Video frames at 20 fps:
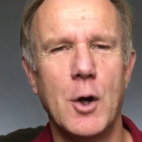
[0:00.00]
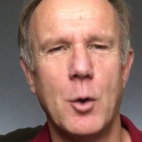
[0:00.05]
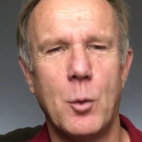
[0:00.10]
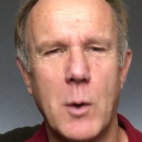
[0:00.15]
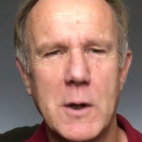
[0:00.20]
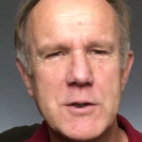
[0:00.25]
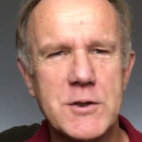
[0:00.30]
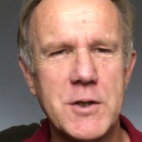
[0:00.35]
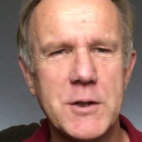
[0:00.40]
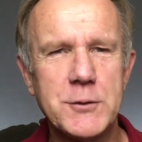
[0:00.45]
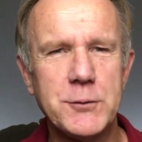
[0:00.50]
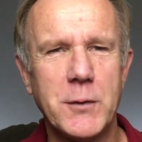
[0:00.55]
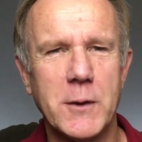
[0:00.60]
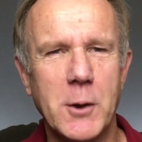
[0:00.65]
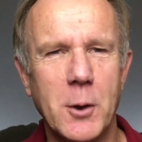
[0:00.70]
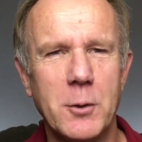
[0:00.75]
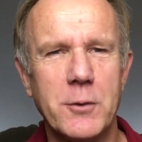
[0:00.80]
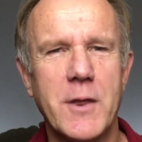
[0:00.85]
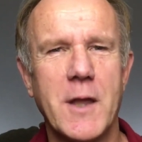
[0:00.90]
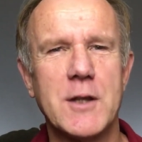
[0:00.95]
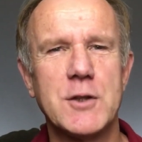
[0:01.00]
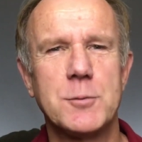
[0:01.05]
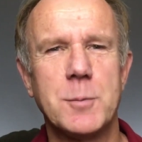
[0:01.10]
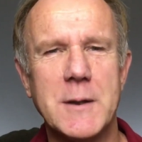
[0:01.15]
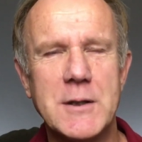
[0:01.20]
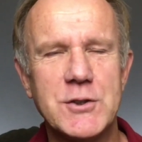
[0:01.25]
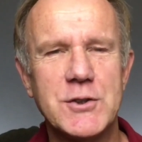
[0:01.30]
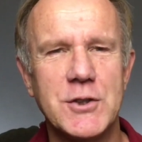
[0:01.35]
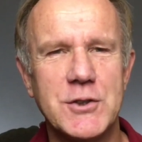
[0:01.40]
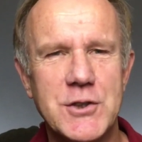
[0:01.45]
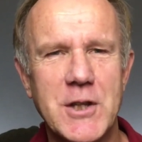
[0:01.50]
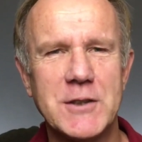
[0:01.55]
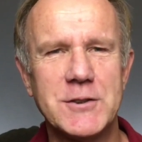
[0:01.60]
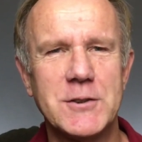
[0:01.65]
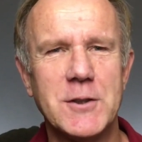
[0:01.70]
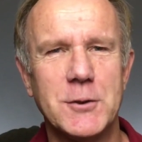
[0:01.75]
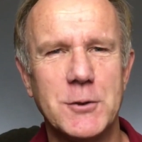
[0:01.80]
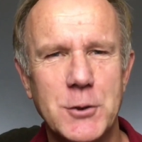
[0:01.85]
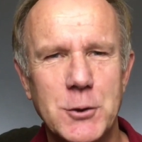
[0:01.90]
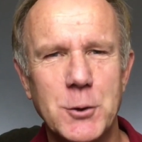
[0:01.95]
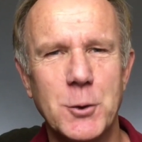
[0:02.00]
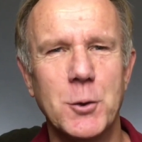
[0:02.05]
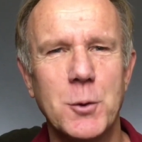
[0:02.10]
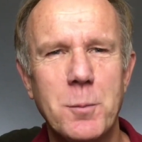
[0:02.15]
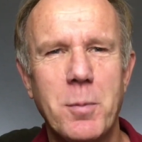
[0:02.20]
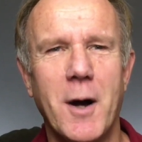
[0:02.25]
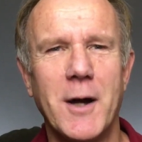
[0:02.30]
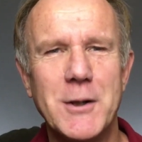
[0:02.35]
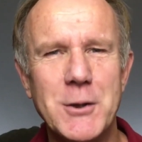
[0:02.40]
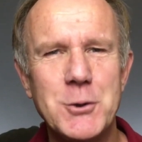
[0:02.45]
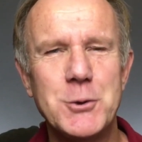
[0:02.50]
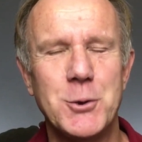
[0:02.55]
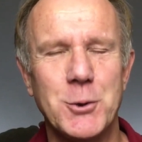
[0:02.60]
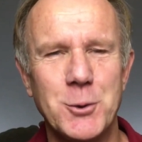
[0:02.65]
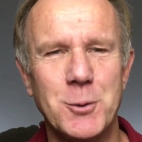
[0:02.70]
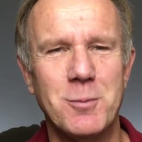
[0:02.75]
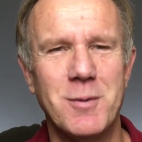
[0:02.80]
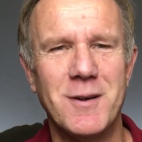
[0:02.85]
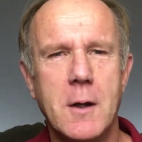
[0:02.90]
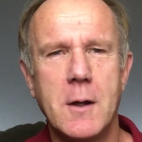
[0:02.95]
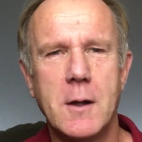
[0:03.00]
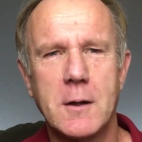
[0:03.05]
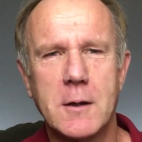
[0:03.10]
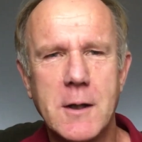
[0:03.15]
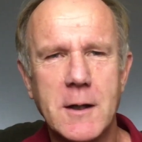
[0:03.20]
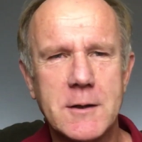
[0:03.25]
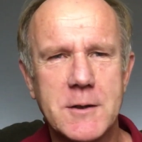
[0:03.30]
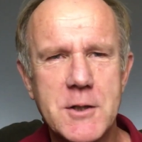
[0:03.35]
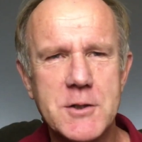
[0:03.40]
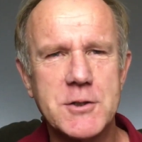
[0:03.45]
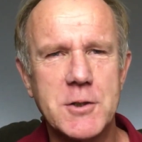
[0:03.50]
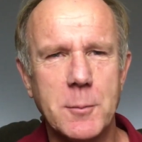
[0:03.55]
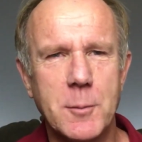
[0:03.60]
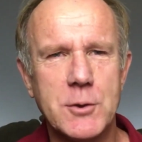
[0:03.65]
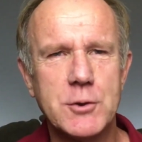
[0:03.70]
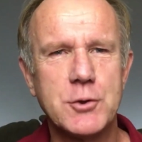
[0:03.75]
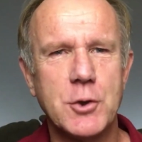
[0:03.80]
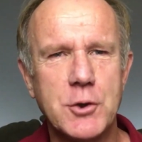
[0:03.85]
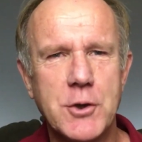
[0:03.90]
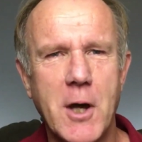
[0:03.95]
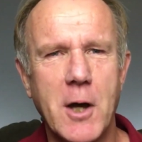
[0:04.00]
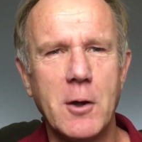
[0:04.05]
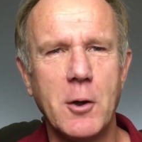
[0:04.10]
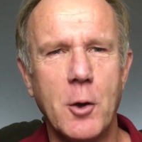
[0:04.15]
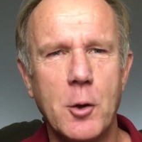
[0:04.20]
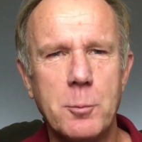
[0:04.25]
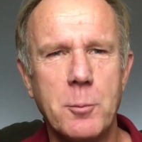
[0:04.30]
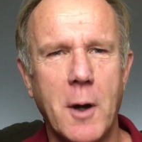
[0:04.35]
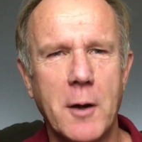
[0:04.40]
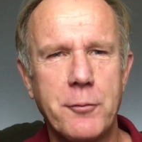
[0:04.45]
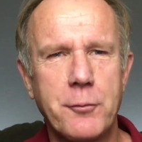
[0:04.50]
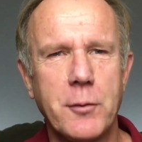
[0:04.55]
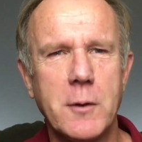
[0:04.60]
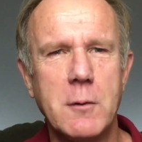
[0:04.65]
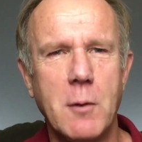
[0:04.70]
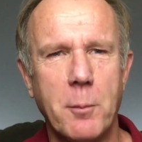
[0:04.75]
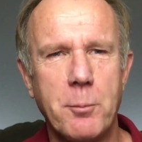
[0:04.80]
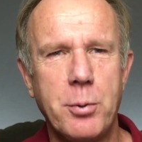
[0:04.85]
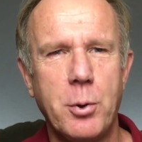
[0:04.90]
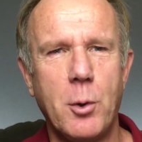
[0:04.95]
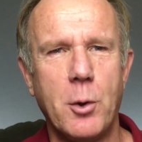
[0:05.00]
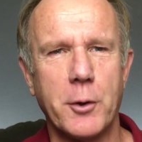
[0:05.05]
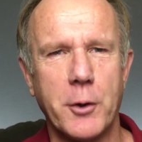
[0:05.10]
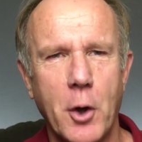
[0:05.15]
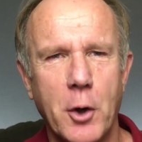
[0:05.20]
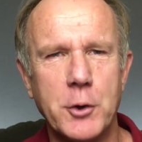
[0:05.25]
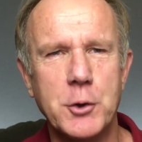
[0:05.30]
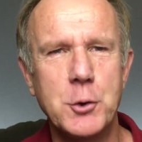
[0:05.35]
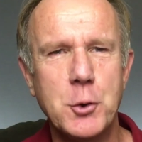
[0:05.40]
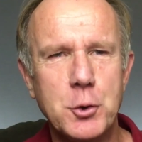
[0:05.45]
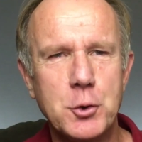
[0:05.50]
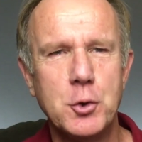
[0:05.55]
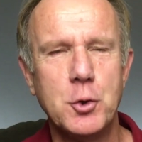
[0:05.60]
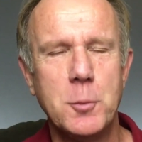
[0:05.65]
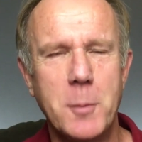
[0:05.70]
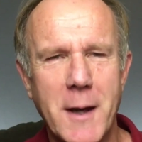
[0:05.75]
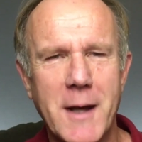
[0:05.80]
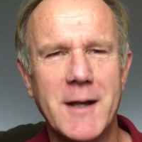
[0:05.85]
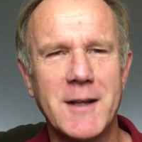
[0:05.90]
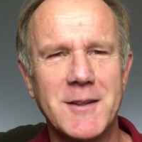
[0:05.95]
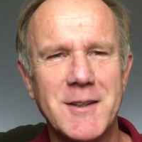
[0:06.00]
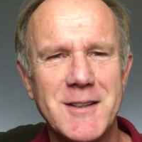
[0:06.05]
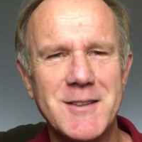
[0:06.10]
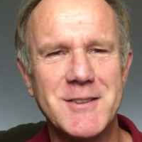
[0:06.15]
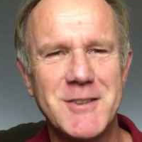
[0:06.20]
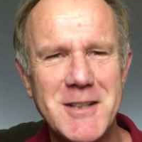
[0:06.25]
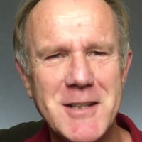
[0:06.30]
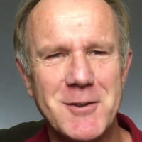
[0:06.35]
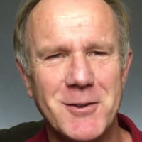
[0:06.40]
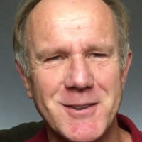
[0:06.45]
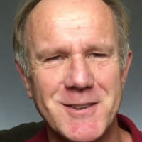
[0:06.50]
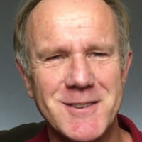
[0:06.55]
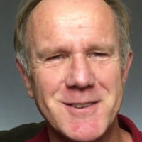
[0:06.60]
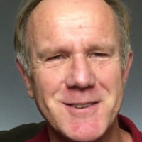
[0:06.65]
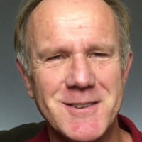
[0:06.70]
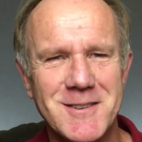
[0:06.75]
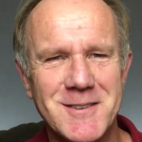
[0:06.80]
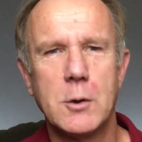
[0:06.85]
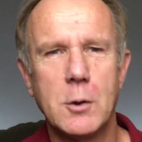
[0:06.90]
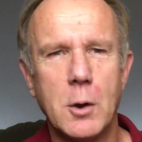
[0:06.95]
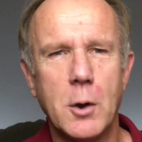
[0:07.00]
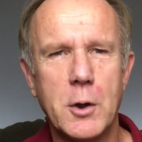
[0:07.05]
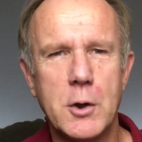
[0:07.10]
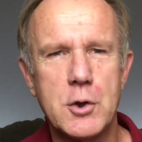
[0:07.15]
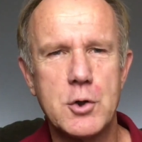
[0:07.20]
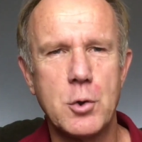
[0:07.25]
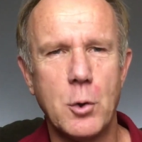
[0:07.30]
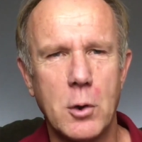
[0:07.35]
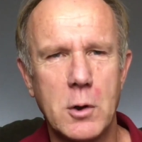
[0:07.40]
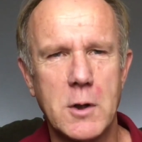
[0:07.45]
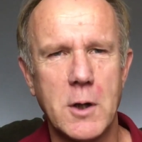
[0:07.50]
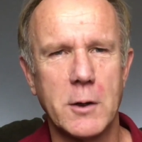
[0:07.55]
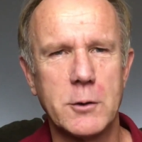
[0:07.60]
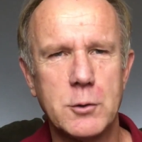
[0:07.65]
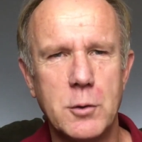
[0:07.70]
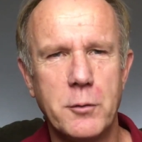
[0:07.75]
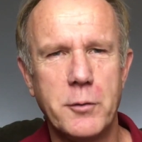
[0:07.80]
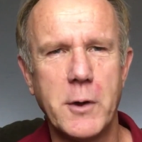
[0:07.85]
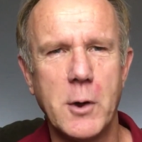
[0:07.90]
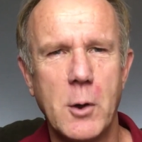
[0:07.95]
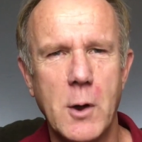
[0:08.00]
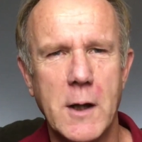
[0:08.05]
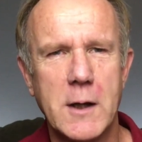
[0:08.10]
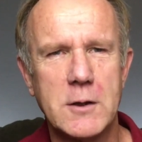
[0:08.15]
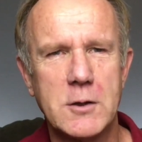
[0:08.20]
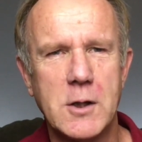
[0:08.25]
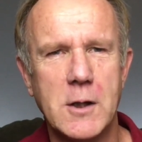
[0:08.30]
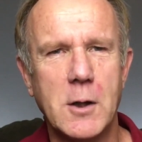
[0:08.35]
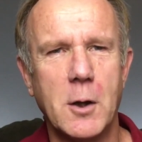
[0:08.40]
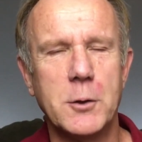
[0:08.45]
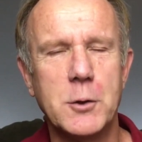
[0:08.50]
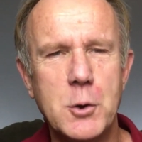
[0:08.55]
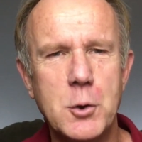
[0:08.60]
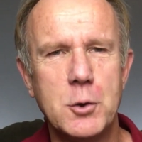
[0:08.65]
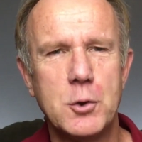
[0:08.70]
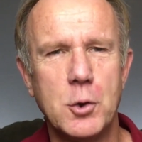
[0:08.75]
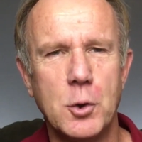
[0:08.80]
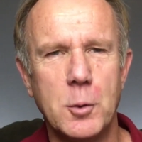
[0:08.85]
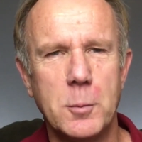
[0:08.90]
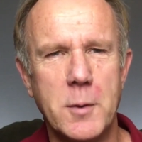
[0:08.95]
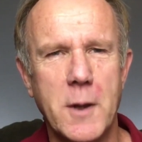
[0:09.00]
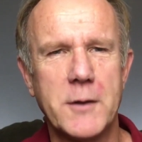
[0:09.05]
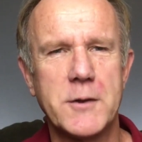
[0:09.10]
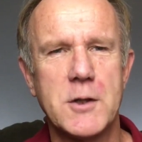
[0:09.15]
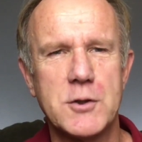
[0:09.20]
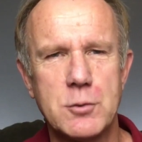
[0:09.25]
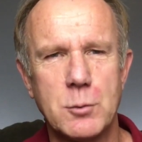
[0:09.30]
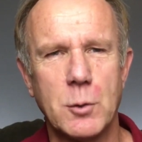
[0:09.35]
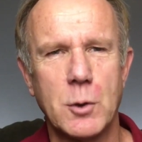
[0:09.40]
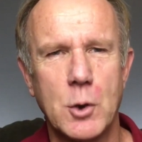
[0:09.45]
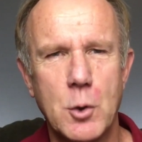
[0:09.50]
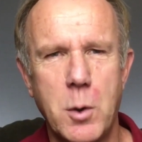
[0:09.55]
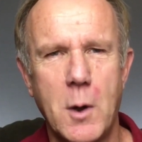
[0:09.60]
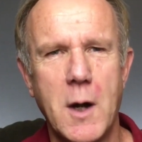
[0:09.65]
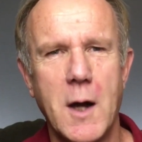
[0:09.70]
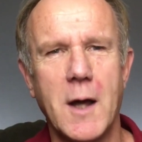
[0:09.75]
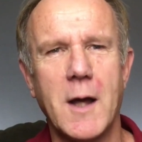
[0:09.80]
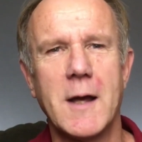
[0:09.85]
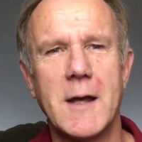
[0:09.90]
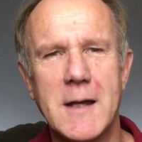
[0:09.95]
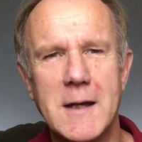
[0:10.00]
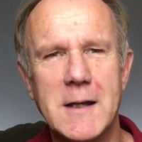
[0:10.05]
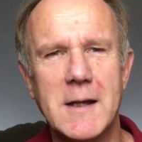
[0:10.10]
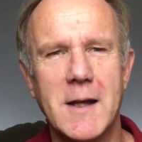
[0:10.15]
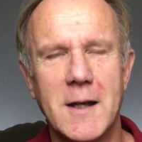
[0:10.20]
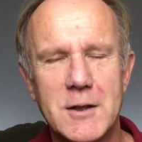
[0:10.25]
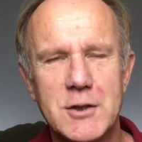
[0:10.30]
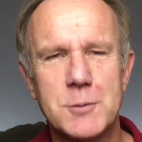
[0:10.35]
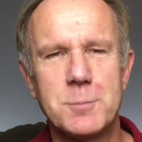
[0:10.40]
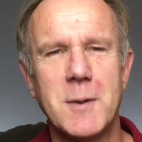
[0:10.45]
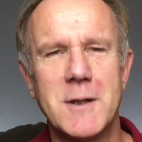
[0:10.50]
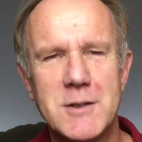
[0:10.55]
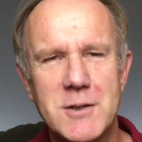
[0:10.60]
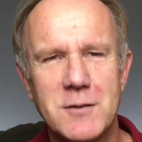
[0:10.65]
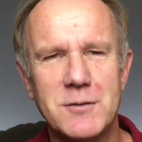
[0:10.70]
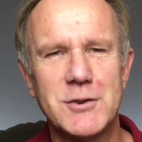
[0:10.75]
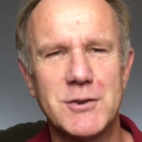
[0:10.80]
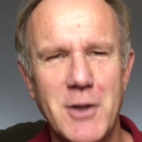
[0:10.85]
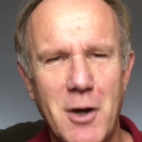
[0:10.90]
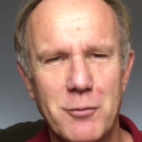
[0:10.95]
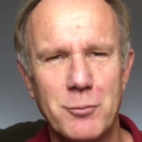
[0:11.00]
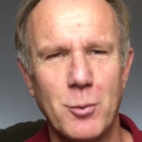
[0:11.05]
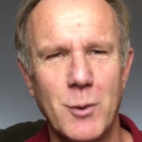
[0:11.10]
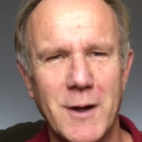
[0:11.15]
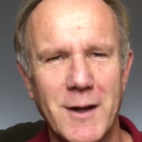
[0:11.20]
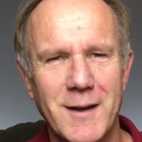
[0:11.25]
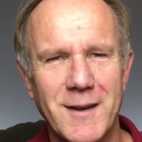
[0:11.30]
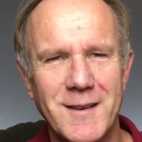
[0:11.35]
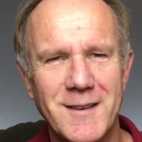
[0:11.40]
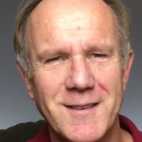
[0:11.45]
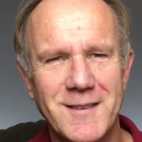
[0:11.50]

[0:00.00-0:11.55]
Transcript: Watch this video that has been suggested to you by YouTube. Click this image to download my free report on YouTube editing secrets. You'll learn a shortcut to video editing on YouTube that doesn't require any expensive software.